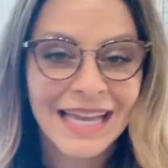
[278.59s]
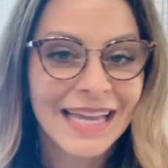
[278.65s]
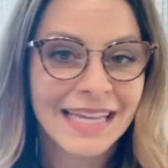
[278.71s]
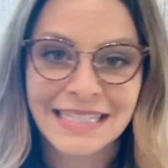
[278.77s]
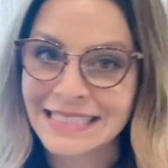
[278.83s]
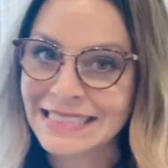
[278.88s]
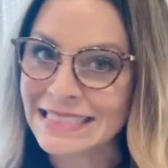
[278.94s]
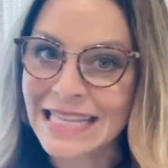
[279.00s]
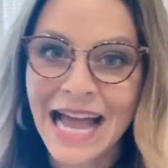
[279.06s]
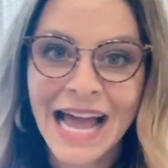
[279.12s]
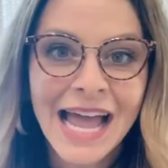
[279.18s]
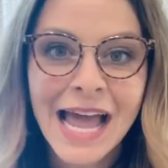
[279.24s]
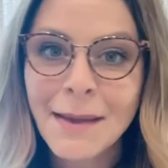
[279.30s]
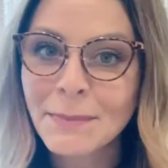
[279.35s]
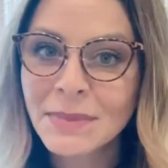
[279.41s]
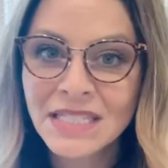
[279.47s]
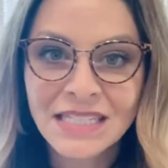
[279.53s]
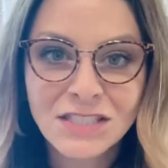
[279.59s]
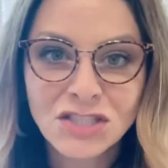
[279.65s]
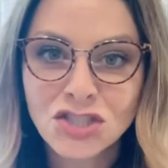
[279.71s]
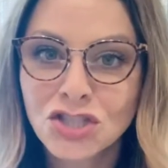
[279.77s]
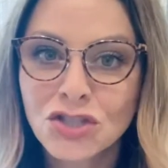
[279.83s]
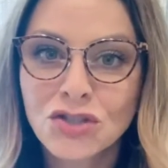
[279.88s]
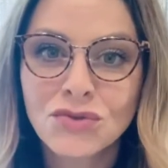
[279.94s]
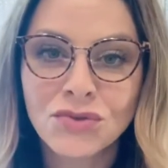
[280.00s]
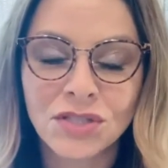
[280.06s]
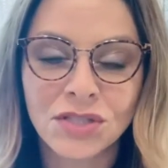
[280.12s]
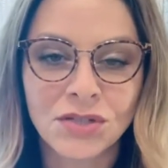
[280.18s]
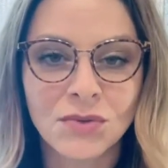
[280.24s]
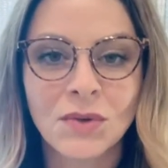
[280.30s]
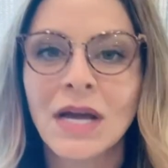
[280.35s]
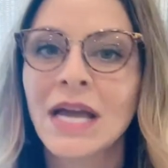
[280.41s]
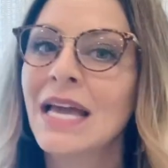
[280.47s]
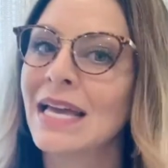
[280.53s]
It is not happening to
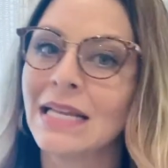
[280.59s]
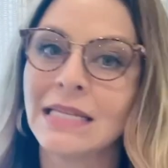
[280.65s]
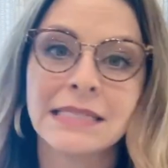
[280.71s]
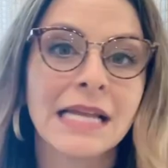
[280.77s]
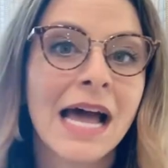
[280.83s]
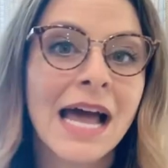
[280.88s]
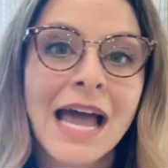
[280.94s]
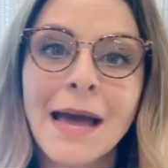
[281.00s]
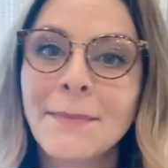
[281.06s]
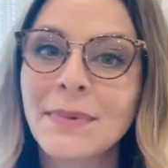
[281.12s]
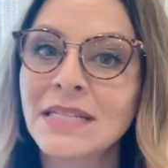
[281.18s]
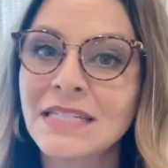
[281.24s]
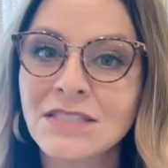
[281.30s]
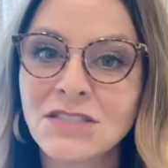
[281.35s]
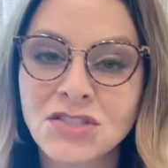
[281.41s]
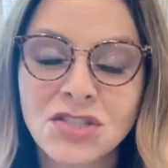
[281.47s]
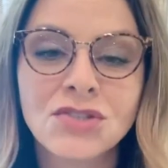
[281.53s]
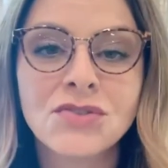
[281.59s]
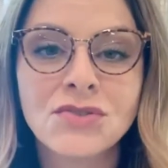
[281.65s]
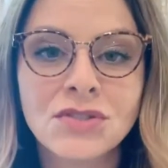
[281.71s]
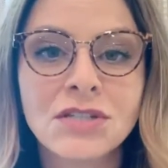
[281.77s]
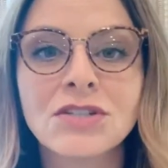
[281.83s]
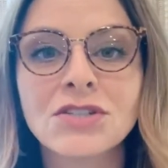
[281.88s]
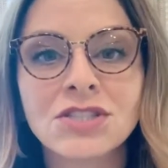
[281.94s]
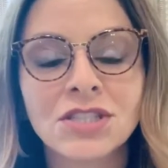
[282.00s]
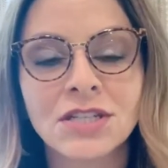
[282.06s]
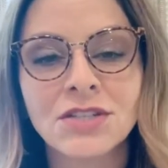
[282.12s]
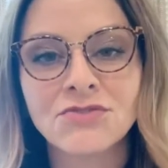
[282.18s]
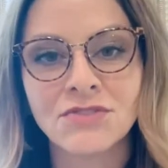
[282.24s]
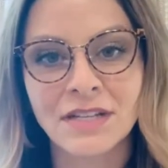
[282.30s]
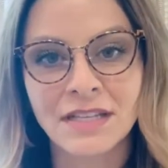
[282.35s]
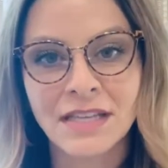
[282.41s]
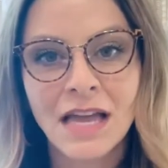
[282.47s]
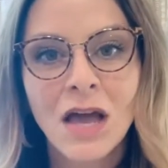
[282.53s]
you. It's not happening to your
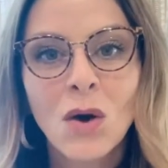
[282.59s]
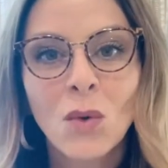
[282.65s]
children.